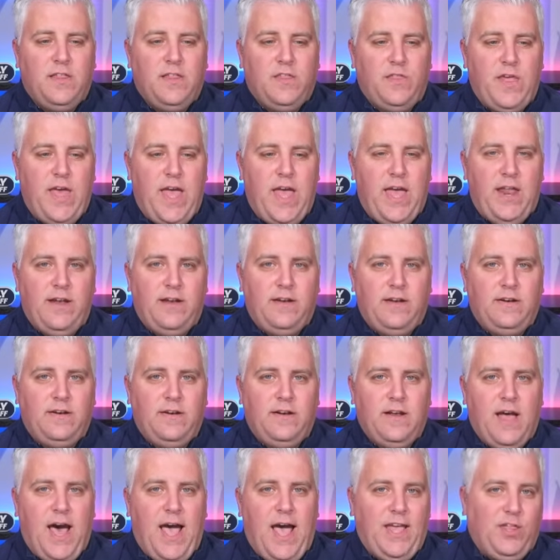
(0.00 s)
than
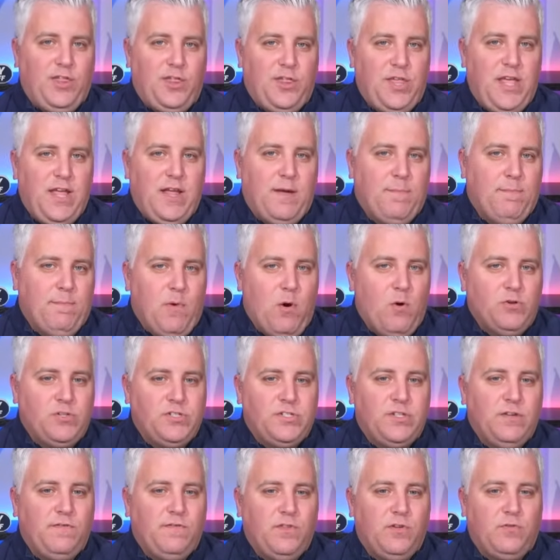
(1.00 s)
I think
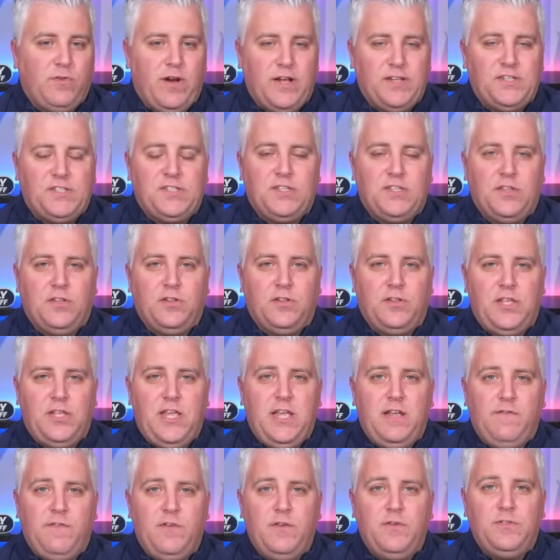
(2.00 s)
most of the rest of the
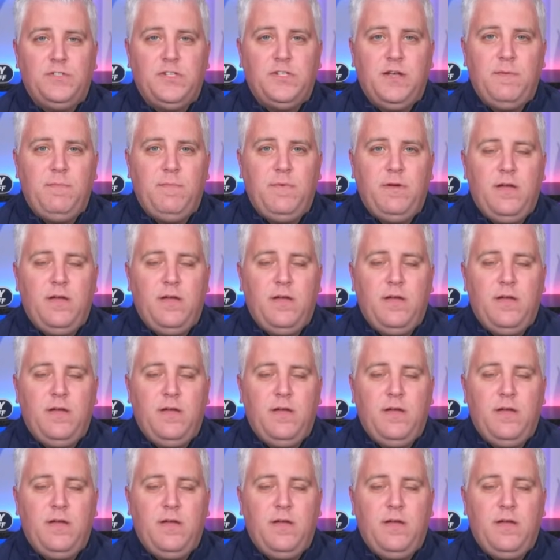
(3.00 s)
league views him.